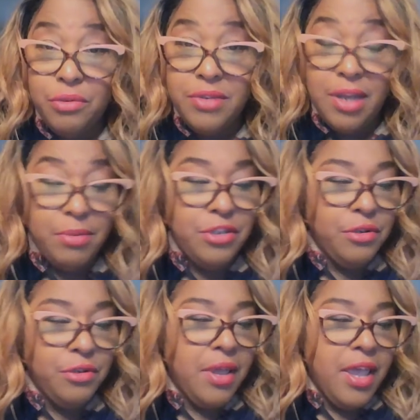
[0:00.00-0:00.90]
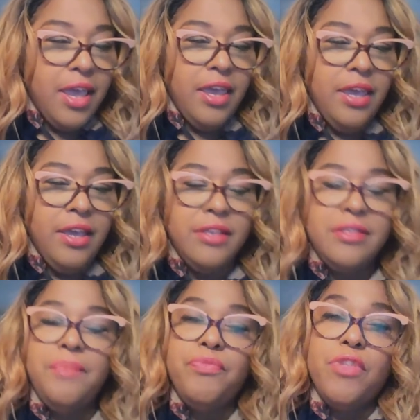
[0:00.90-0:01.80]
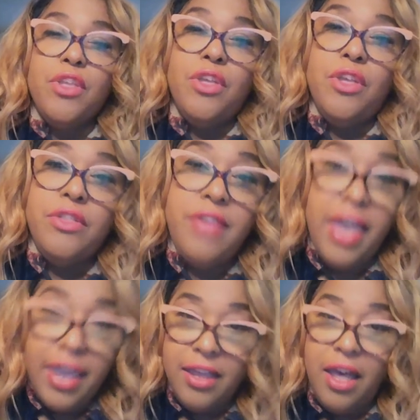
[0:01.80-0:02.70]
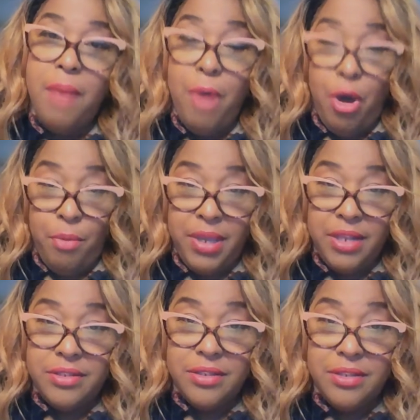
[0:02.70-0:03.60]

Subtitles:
number two is take a moment